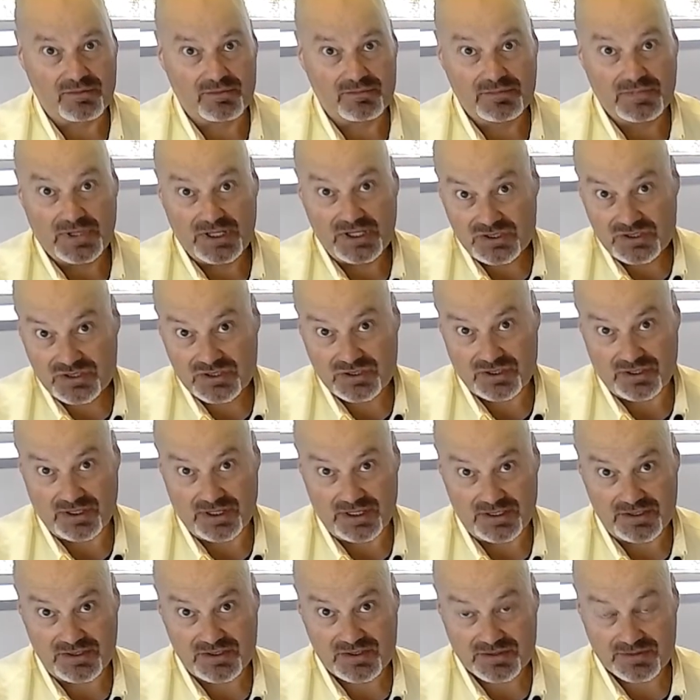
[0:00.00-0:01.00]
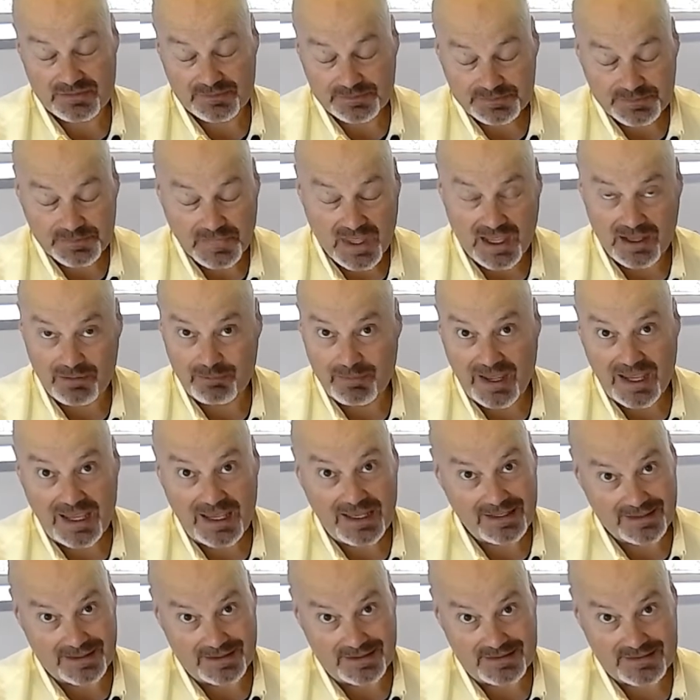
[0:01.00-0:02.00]
insurance and
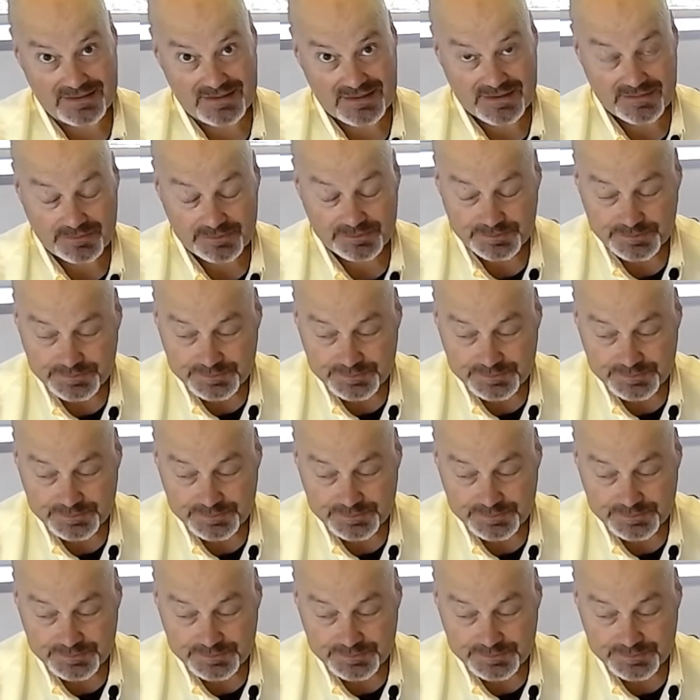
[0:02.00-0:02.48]
maintenance.